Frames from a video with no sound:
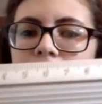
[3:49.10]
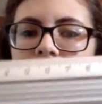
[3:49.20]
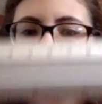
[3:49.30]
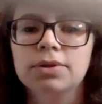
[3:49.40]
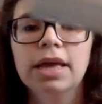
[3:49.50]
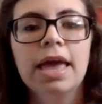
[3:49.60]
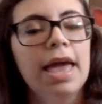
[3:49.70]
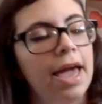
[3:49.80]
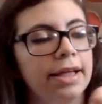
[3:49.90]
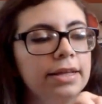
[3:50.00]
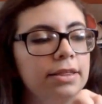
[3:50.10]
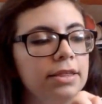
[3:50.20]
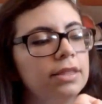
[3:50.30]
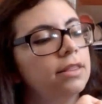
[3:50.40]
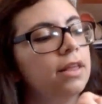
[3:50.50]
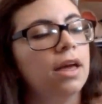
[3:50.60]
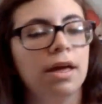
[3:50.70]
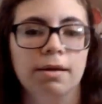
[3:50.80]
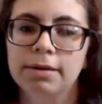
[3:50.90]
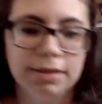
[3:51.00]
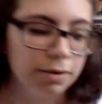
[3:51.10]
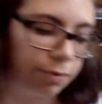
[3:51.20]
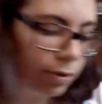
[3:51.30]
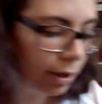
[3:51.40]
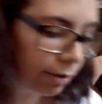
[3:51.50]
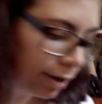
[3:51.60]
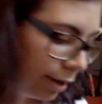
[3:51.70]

metal, and it's just a basic ruler.